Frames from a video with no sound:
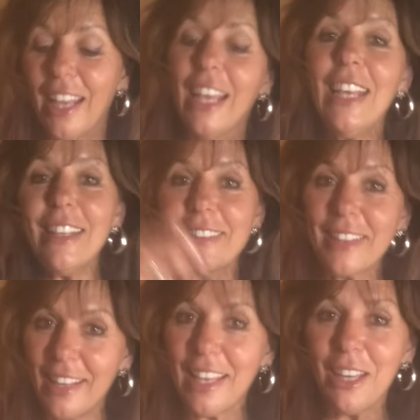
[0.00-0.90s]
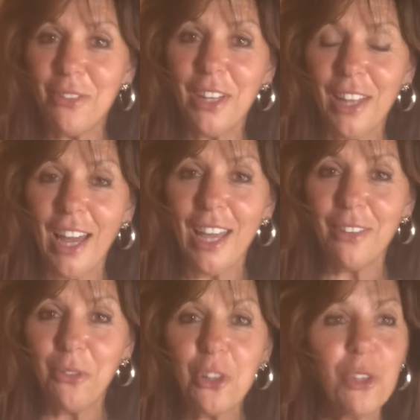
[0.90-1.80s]
He's going to give you
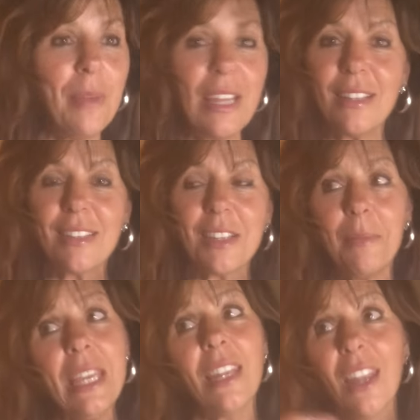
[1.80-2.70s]
life, which means to me,